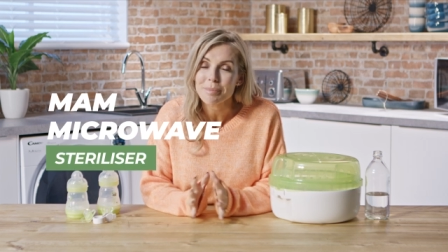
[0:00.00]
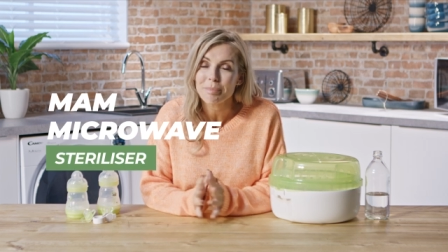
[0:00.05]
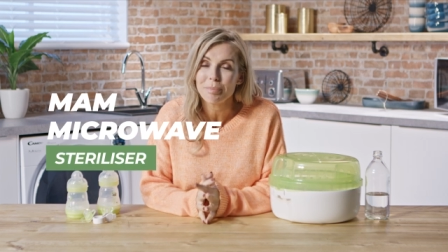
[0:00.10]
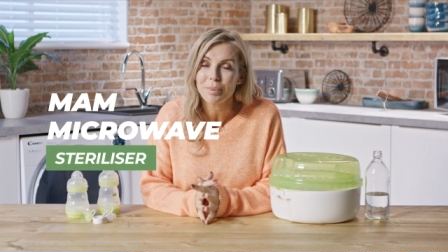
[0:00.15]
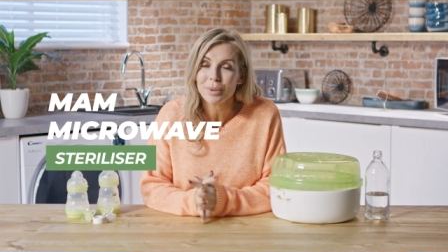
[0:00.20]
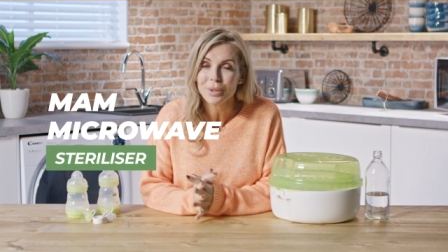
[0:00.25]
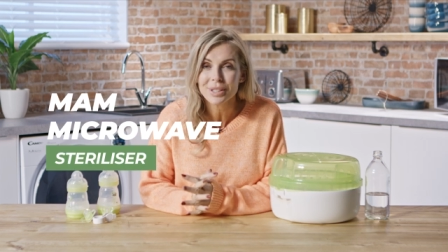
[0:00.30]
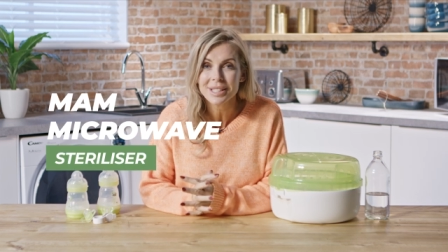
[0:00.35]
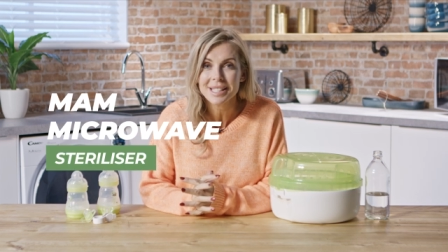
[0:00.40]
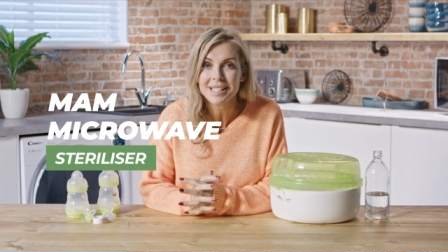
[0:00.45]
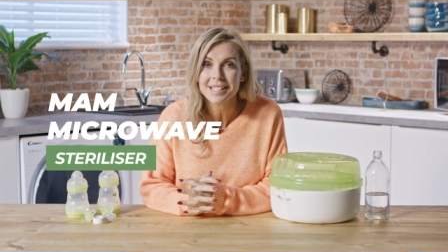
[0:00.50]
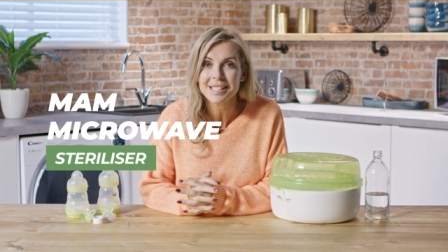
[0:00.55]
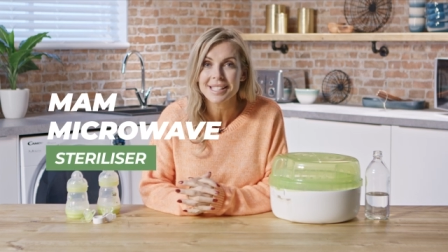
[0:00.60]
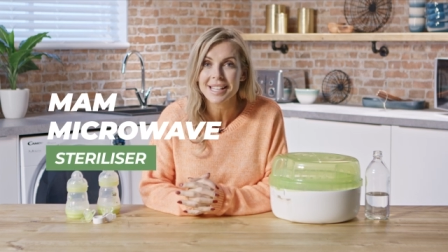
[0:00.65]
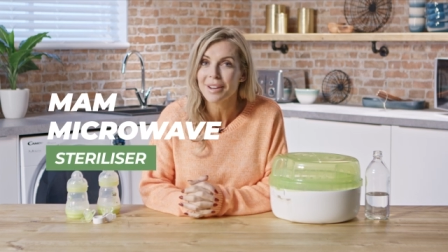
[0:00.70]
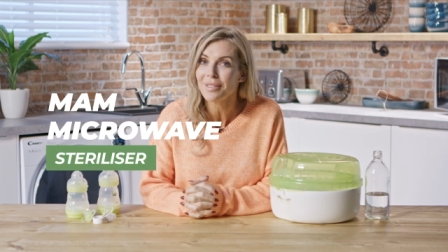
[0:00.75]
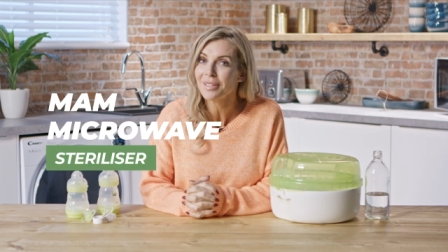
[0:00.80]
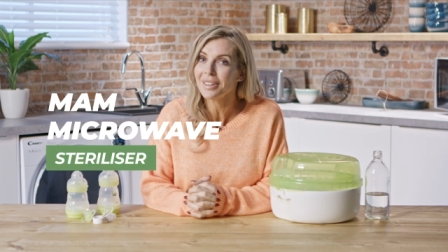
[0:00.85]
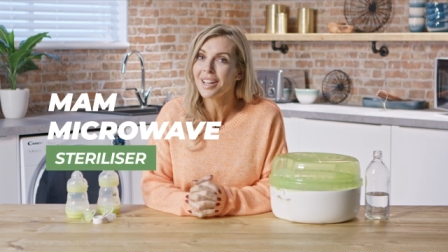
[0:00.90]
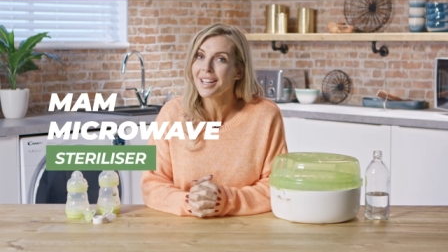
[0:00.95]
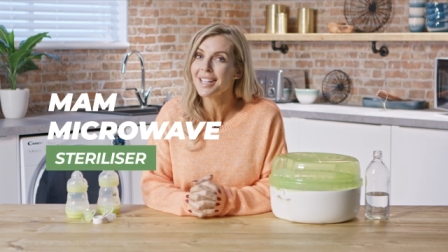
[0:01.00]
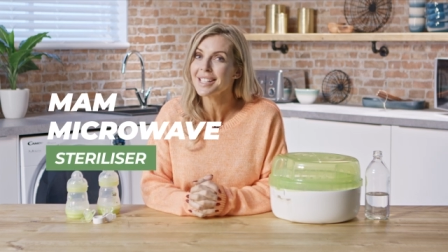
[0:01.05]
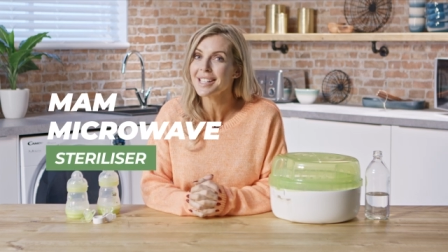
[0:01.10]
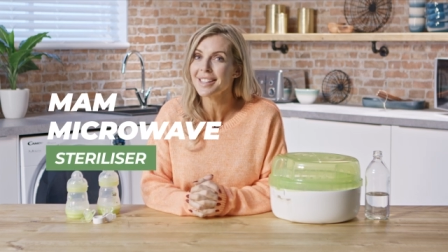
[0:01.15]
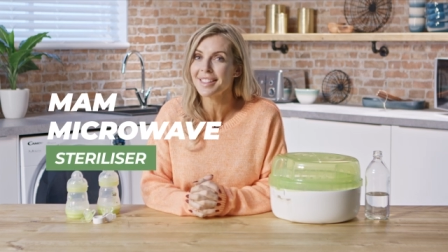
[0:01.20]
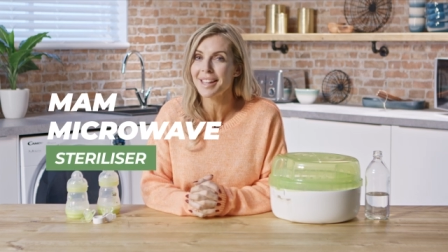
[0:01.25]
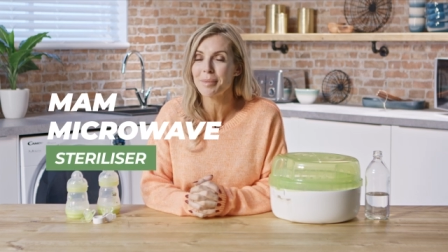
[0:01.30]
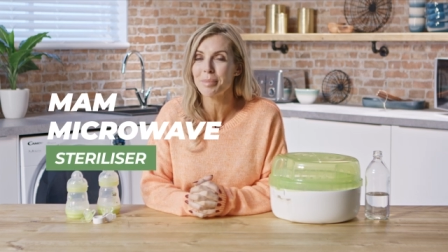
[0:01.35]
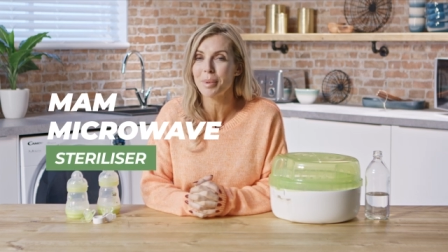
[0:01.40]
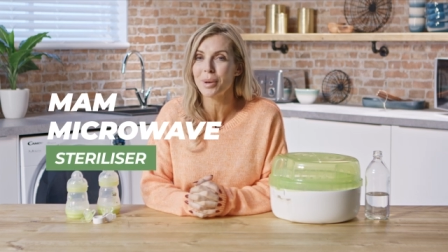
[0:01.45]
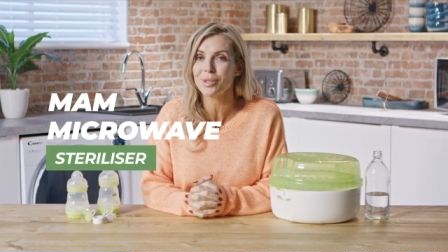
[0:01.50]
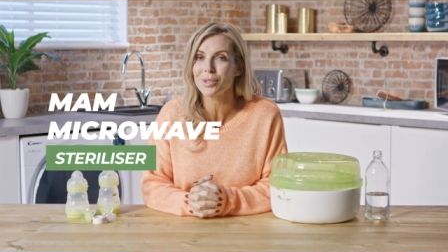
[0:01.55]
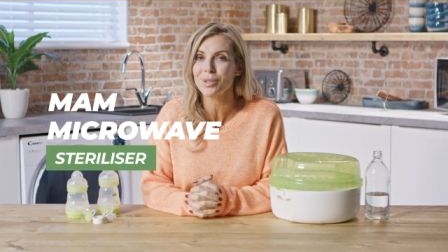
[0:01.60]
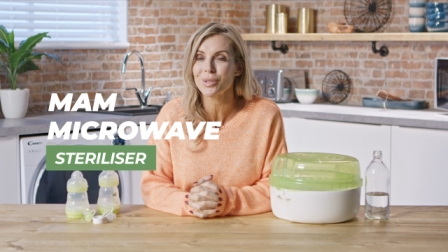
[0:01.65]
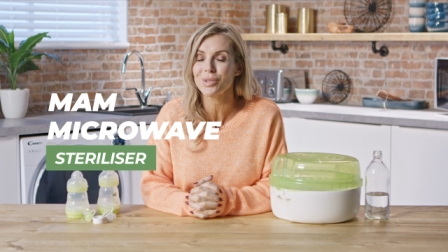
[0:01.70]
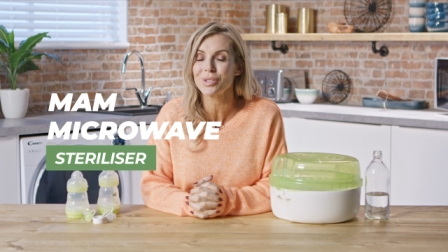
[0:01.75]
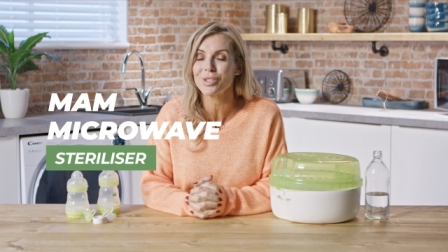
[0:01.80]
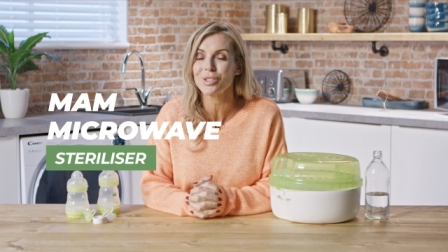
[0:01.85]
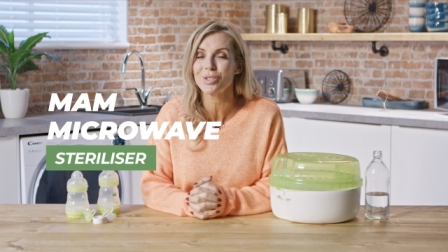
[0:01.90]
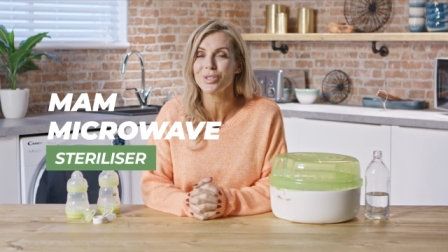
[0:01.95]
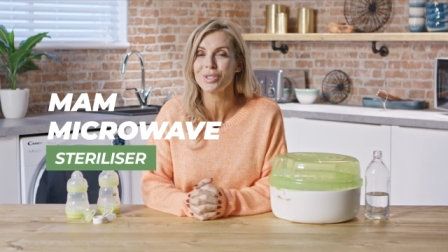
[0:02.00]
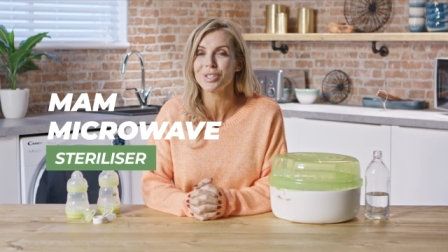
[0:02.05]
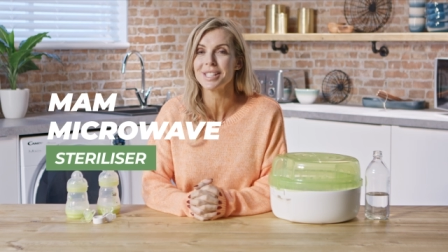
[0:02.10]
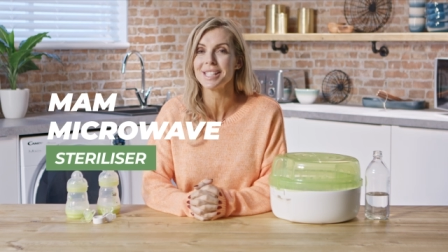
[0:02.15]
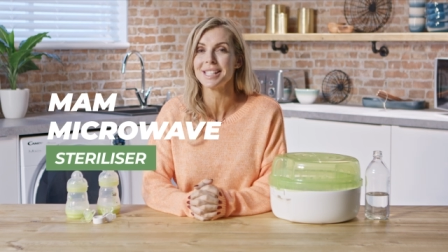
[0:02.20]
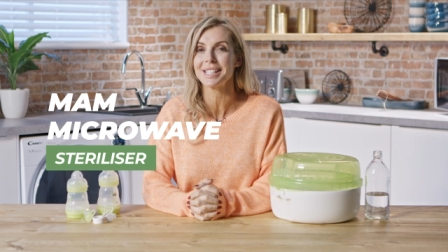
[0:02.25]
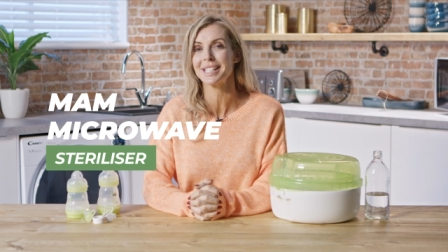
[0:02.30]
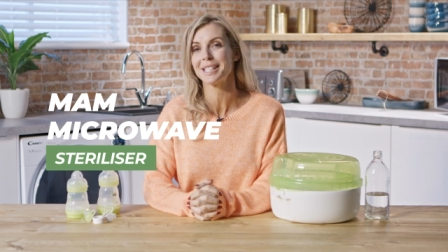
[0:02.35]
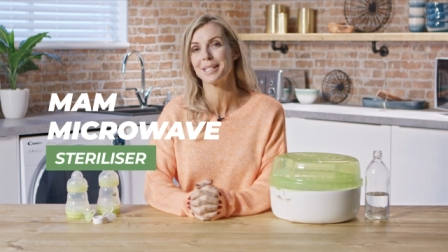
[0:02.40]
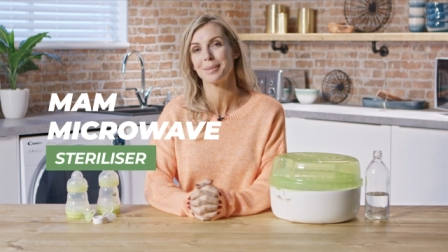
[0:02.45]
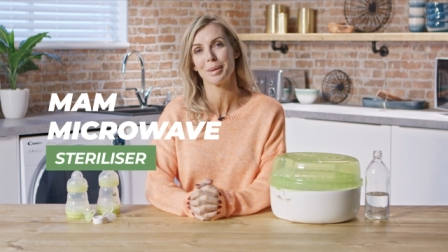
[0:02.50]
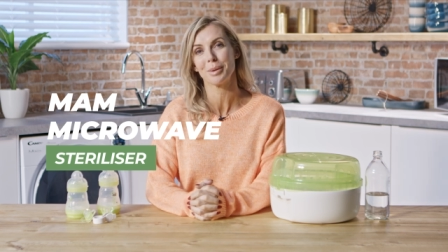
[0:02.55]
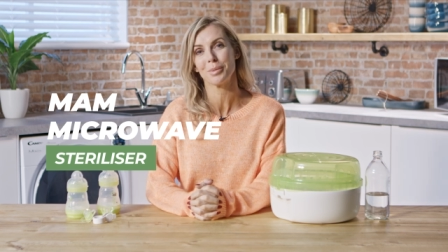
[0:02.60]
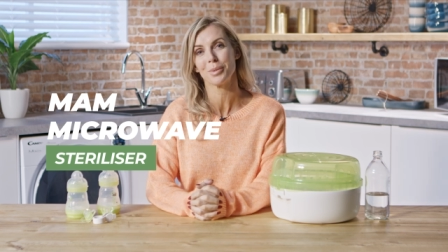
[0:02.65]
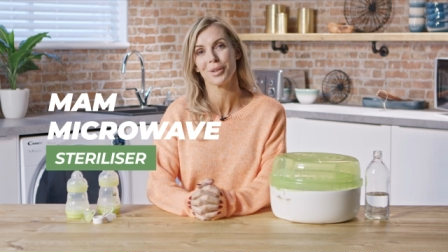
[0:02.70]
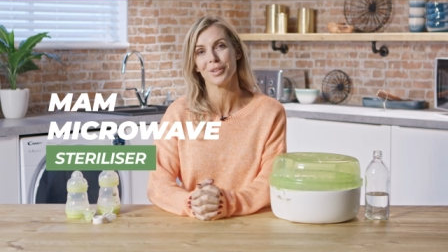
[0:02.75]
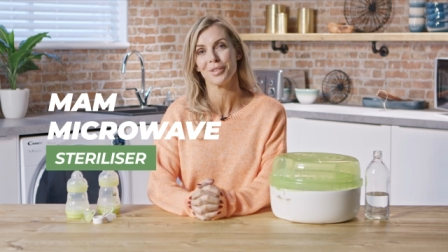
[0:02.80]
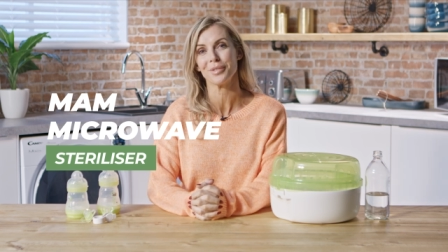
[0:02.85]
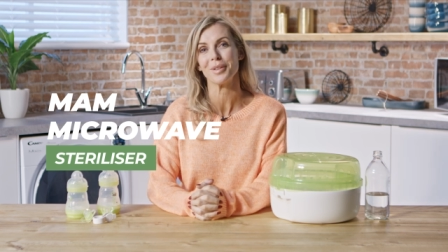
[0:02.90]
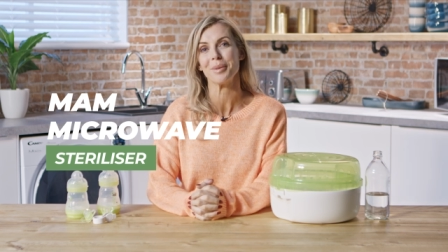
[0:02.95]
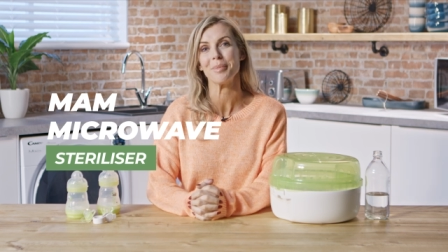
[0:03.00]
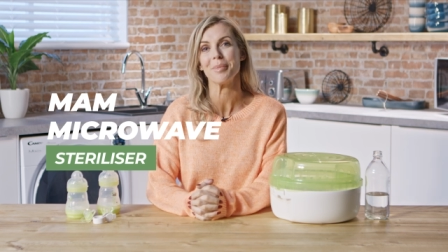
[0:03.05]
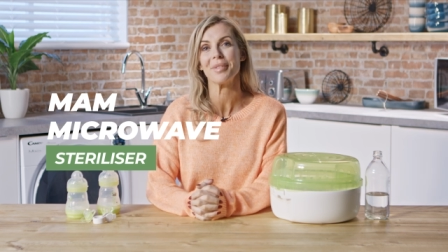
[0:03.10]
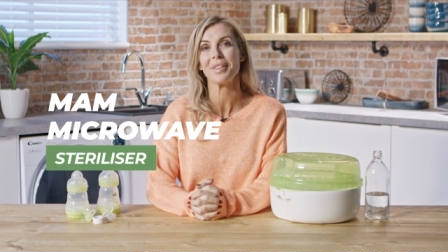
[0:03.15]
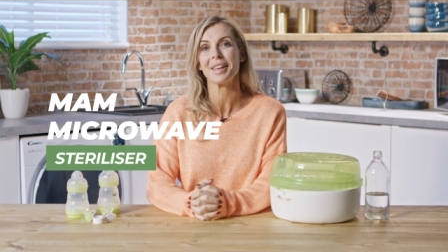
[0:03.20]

but sterilising their bottles doesn't need to be one of them,